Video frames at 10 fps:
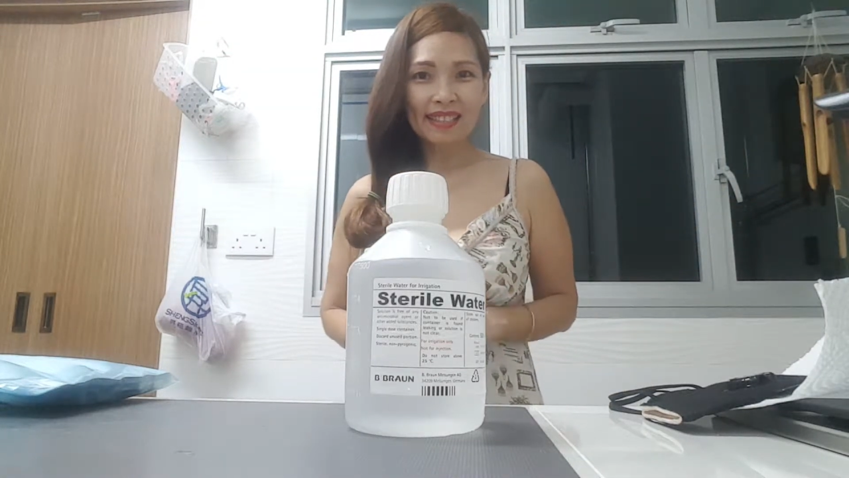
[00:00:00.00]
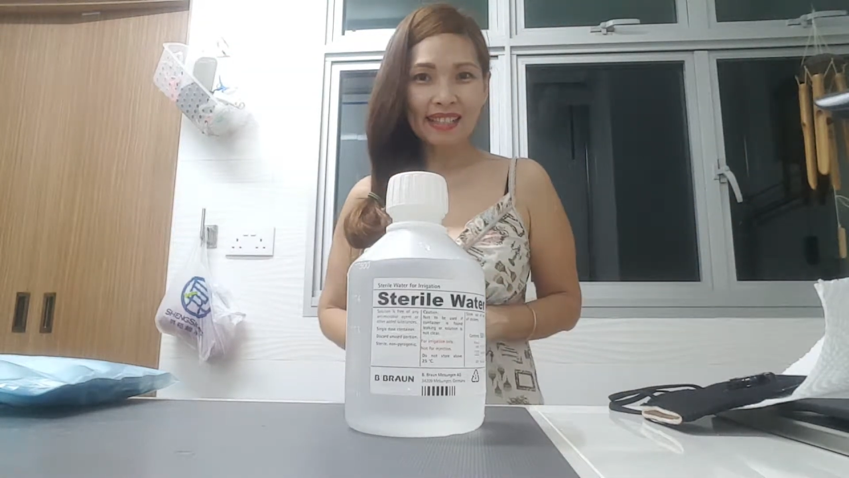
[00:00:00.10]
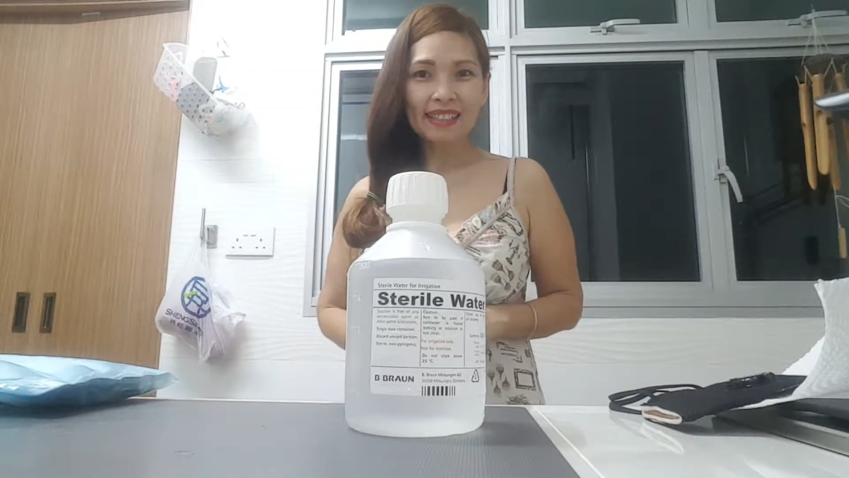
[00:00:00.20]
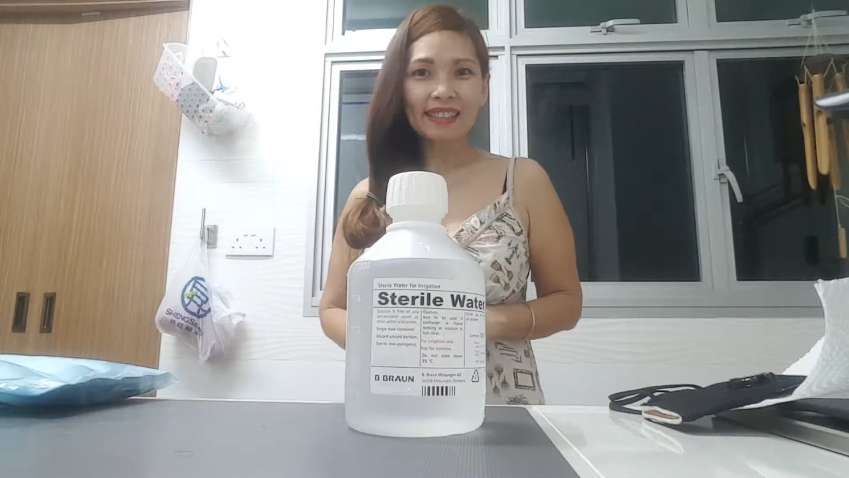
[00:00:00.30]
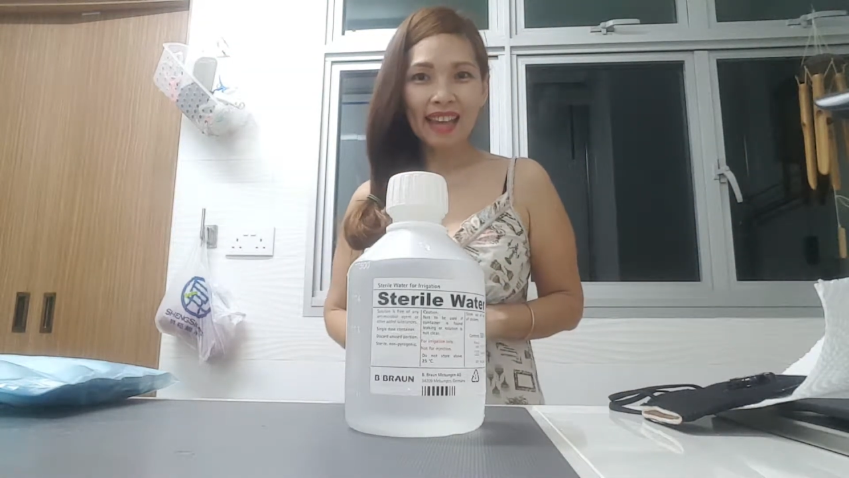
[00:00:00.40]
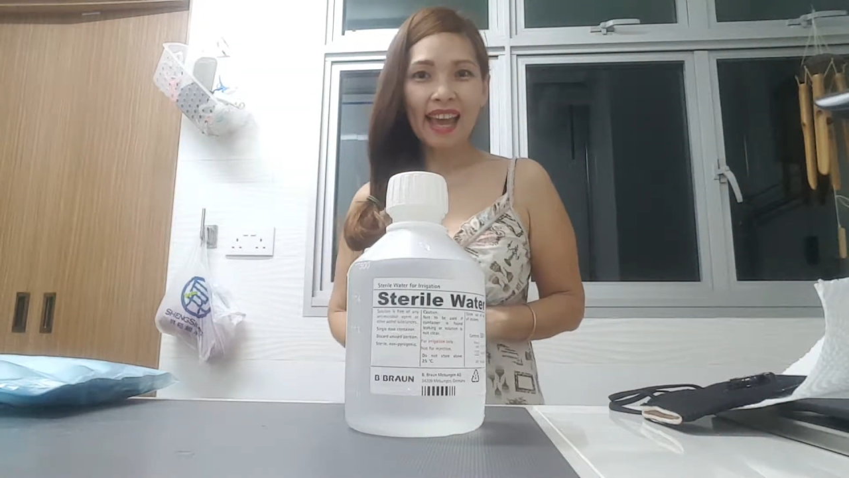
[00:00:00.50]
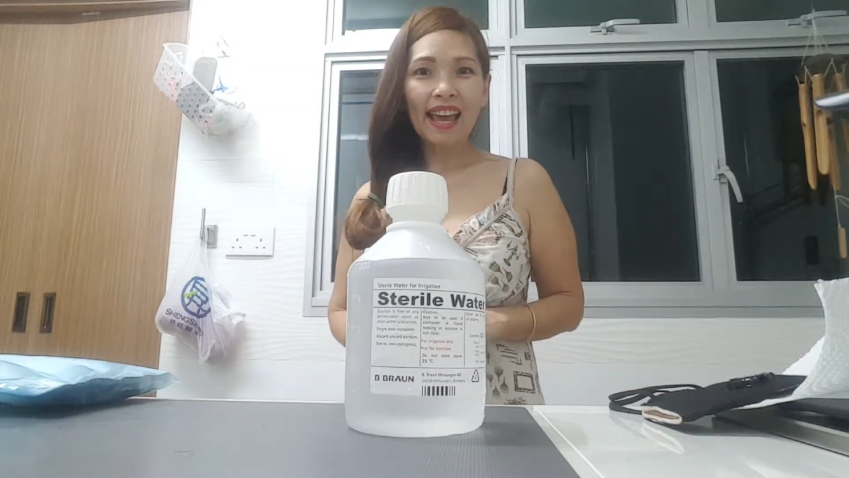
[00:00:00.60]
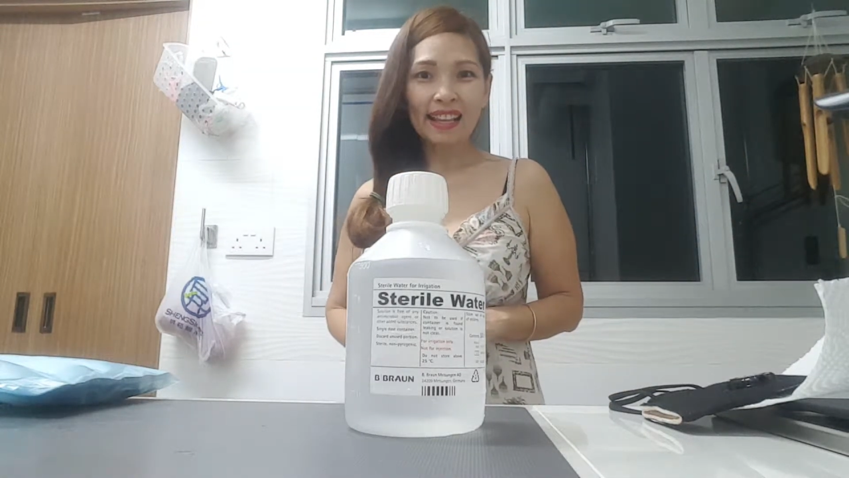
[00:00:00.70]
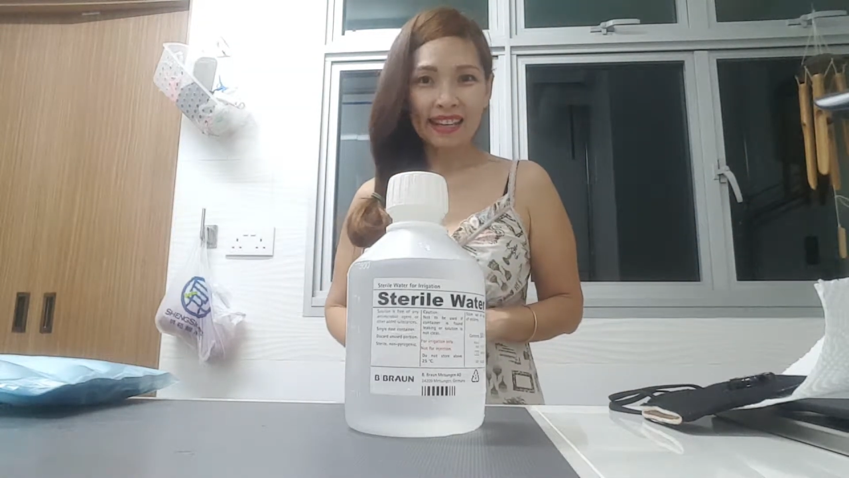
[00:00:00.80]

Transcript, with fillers: Skincare